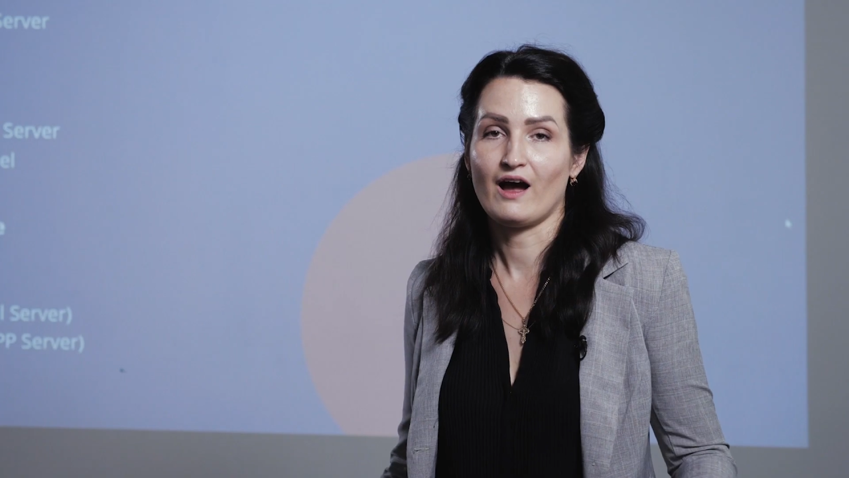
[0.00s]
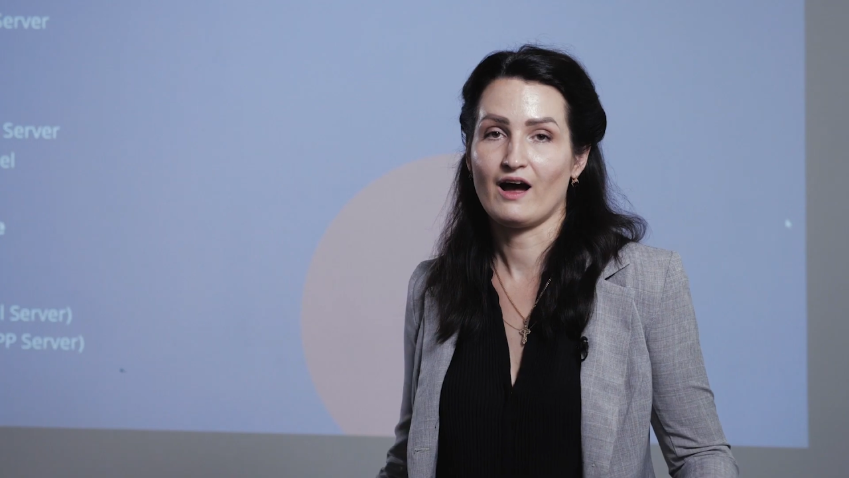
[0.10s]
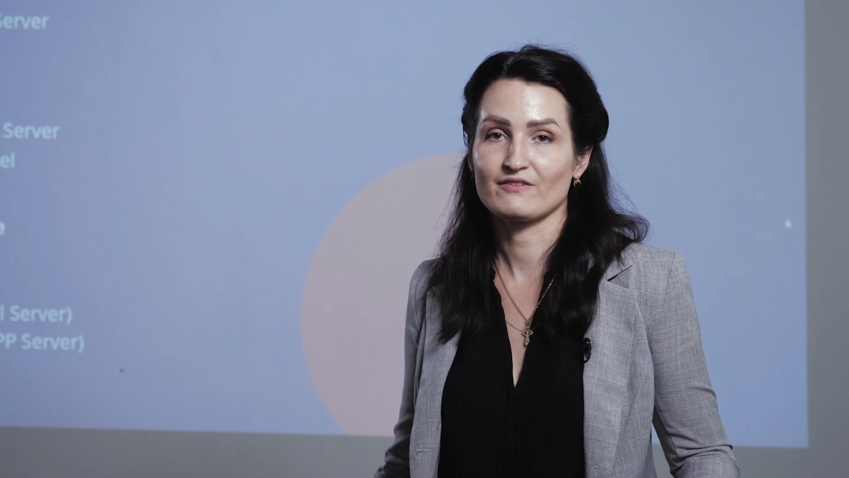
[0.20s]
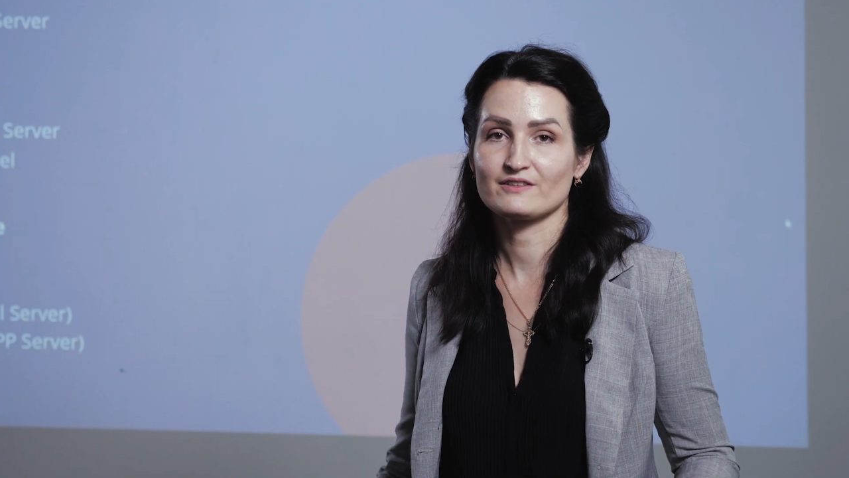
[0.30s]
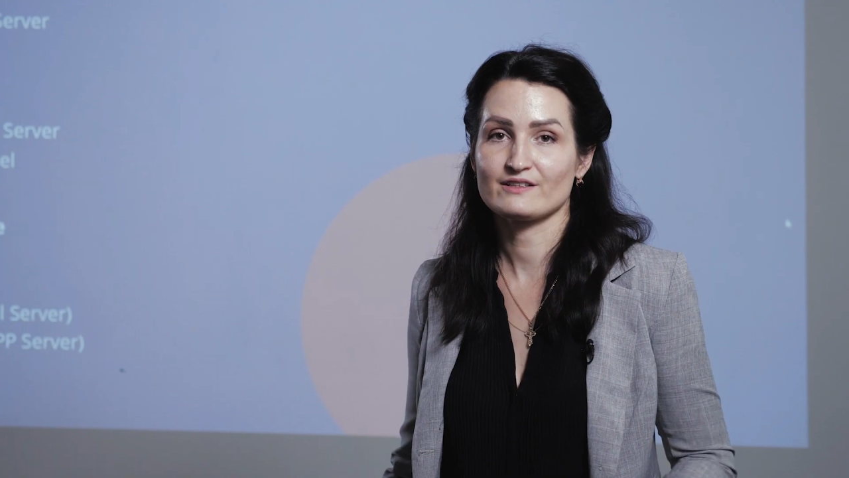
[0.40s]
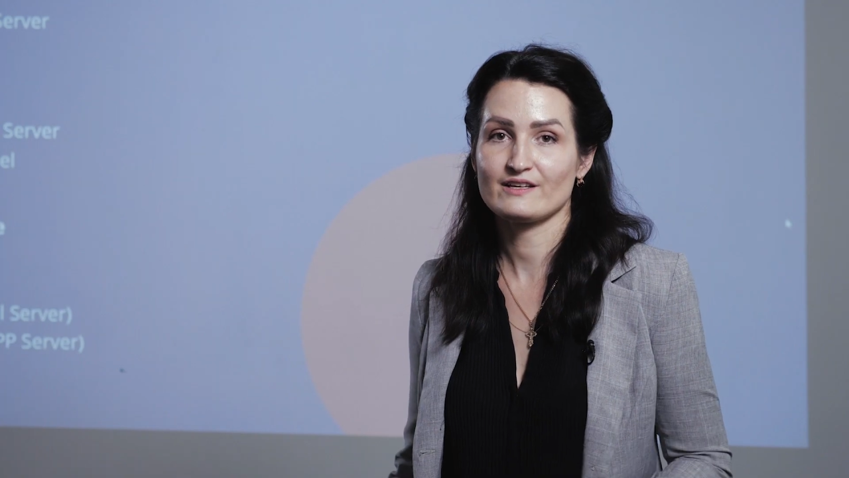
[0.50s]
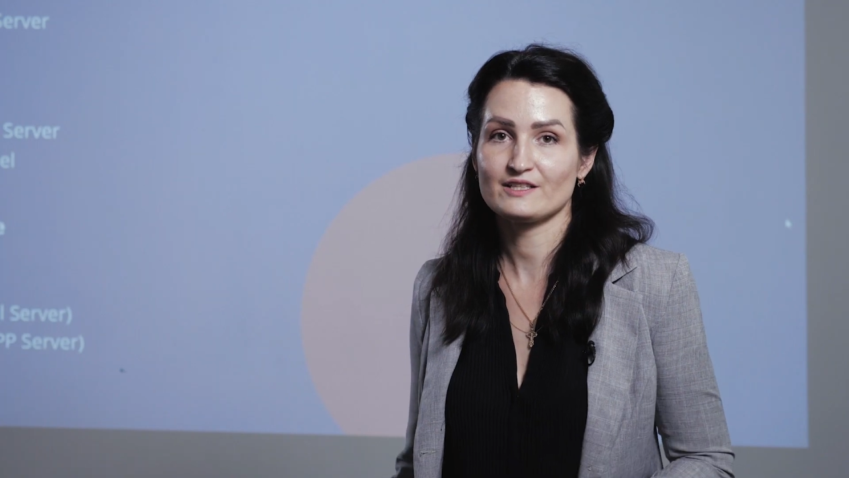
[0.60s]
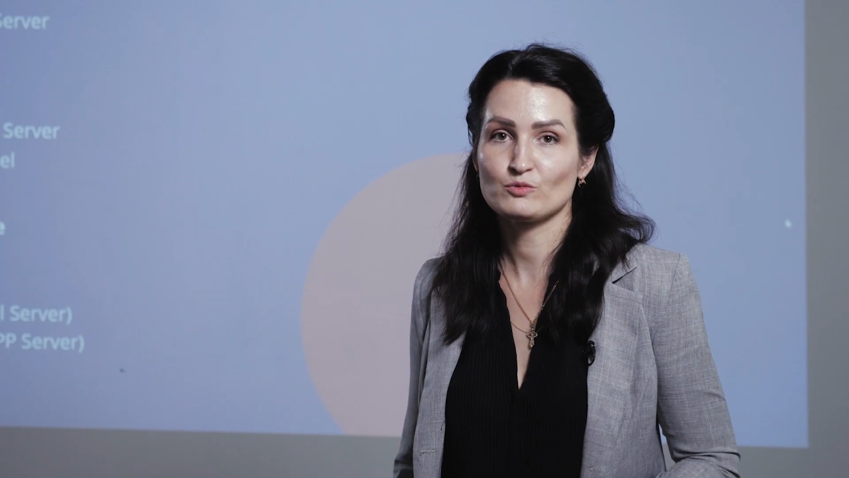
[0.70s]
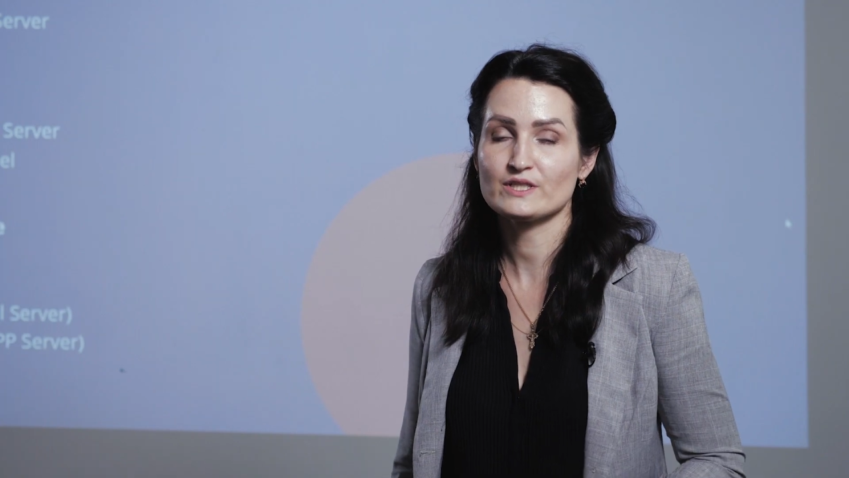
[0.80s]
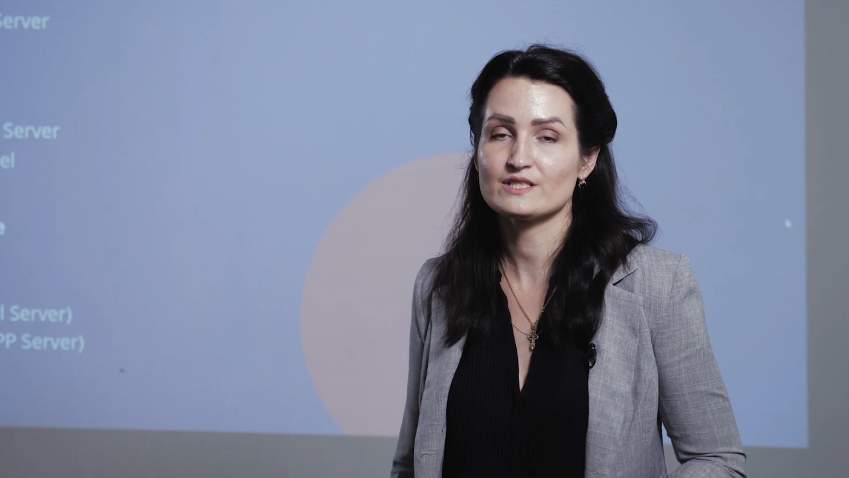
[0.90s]
After
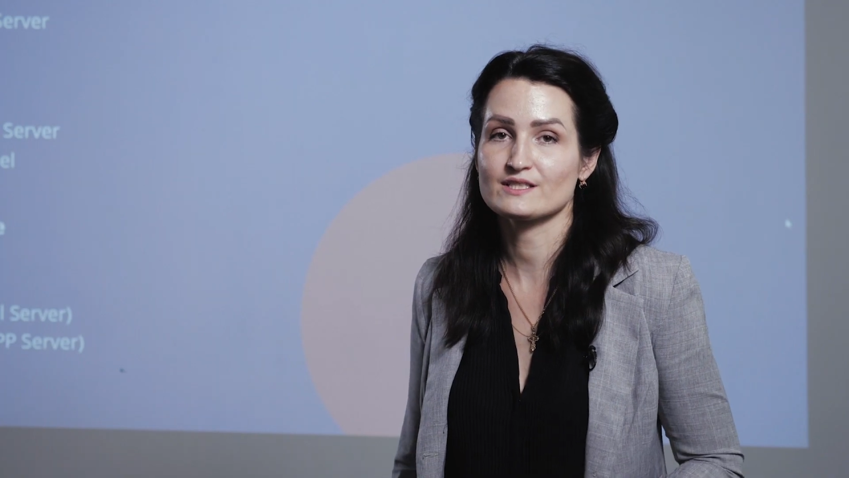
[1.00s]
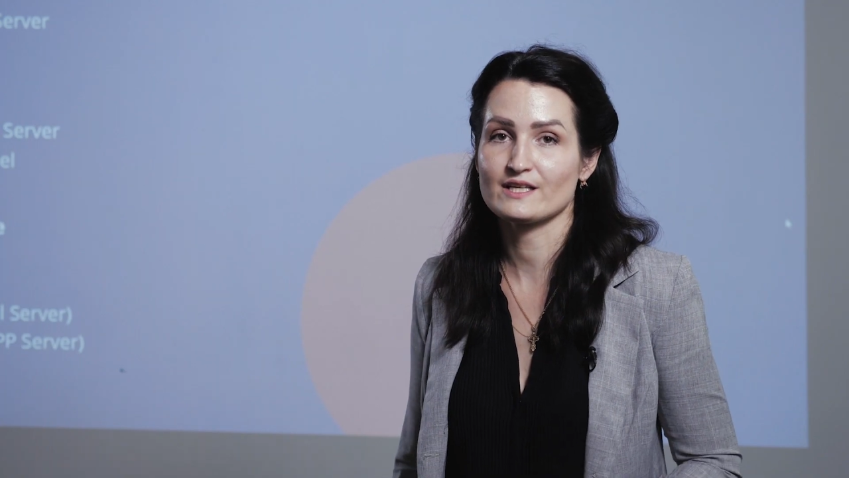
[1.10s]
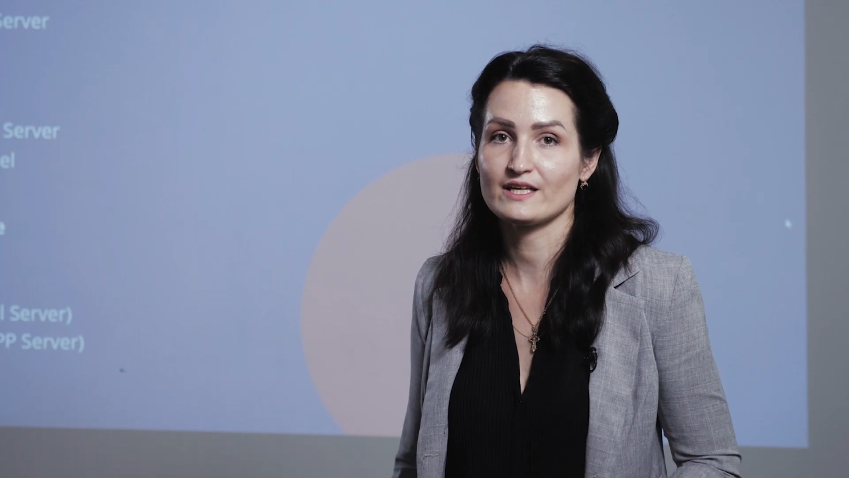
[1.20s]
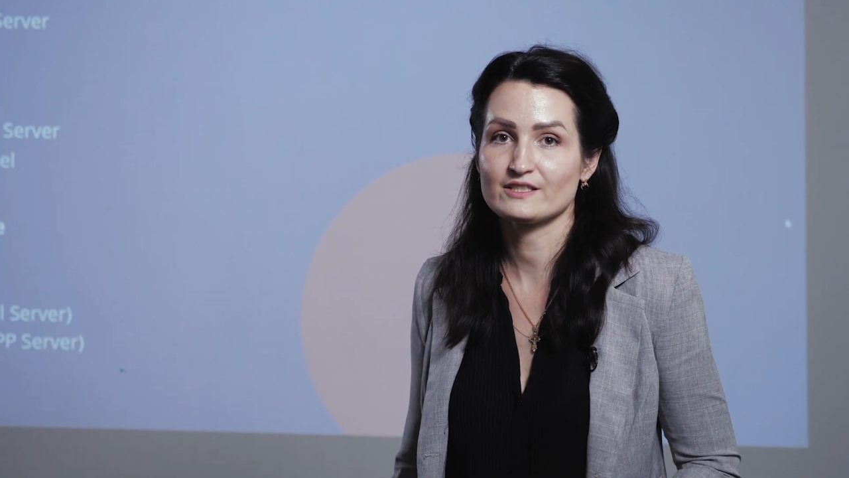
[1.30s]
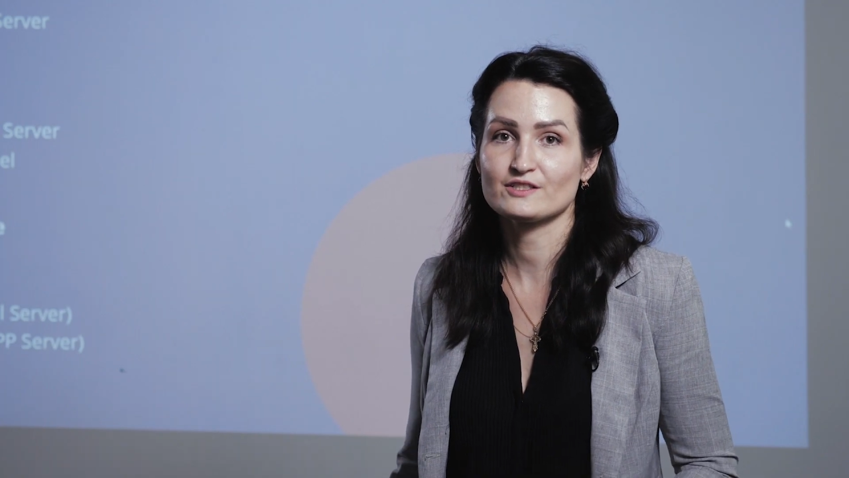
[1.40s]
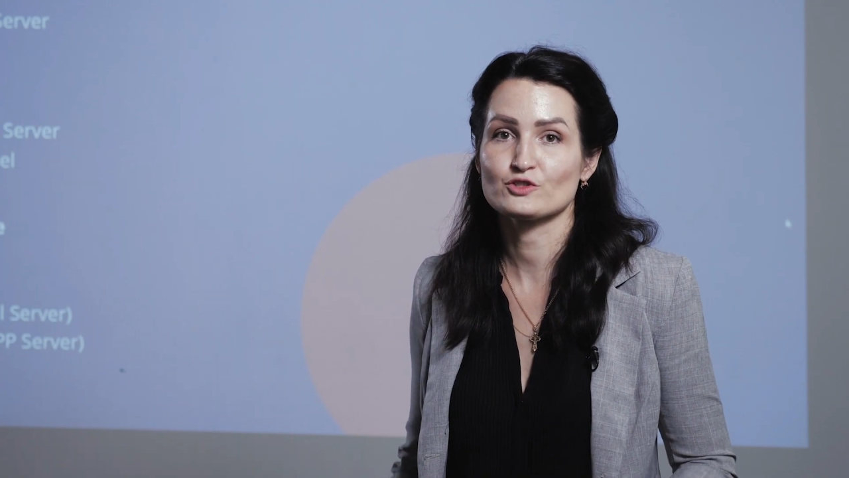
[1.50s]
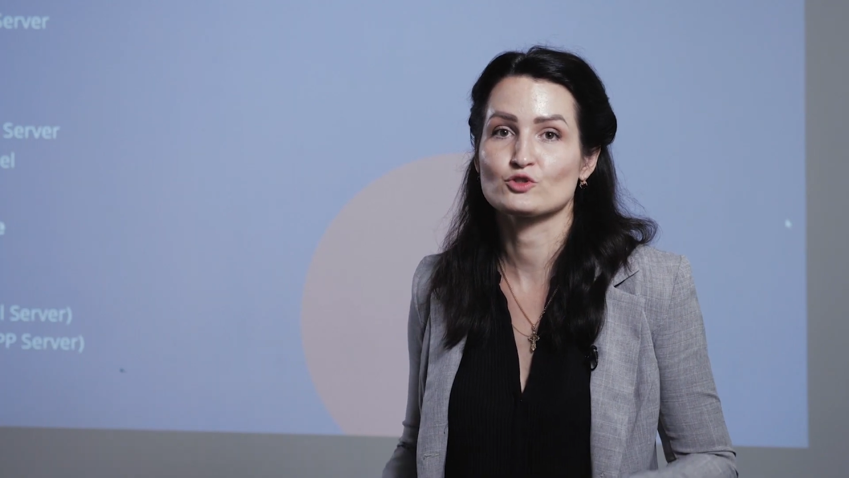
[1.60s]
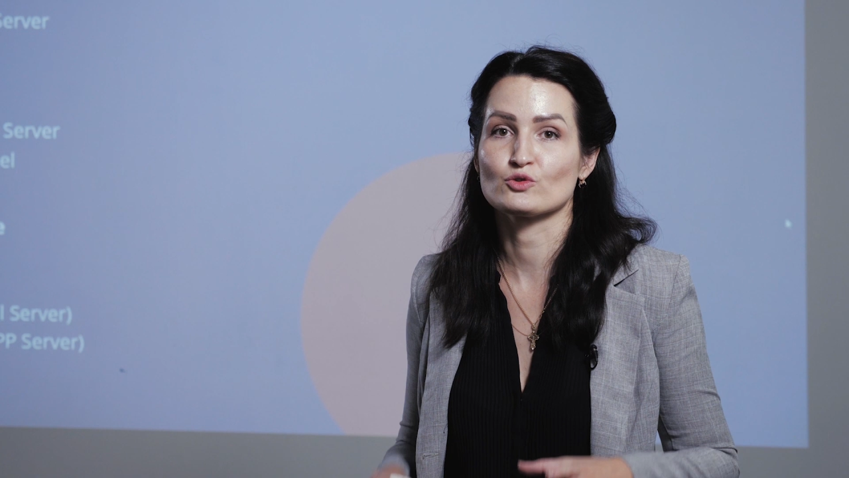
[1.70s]
that, we decided